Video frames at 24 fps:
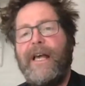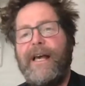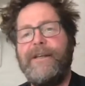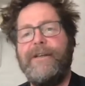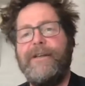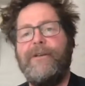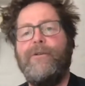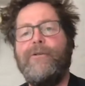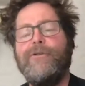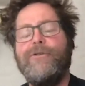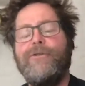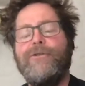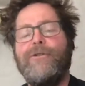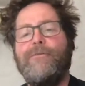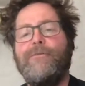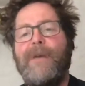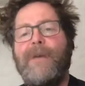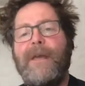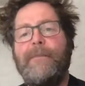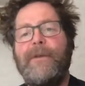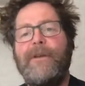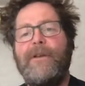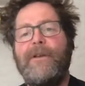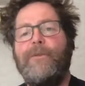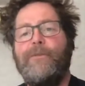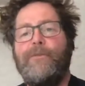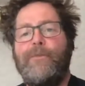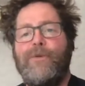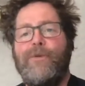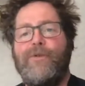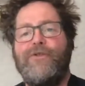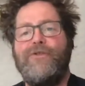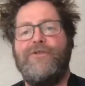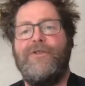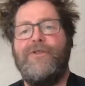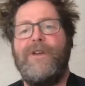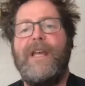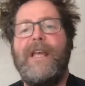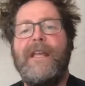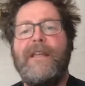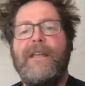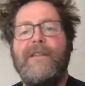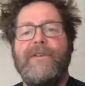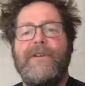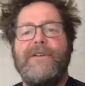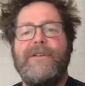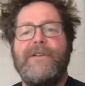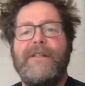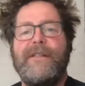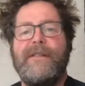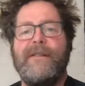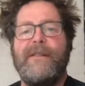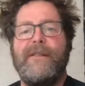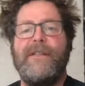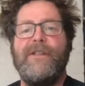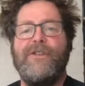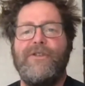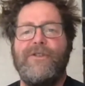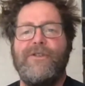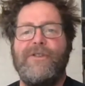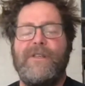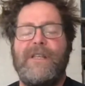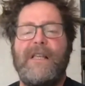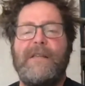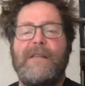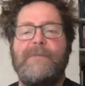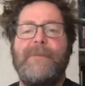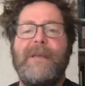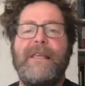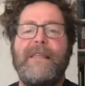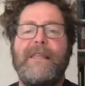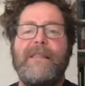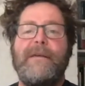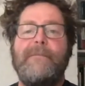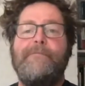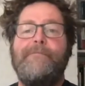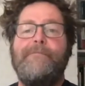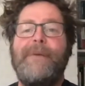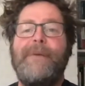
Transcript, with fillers: and also maybe not portraying their decisions as being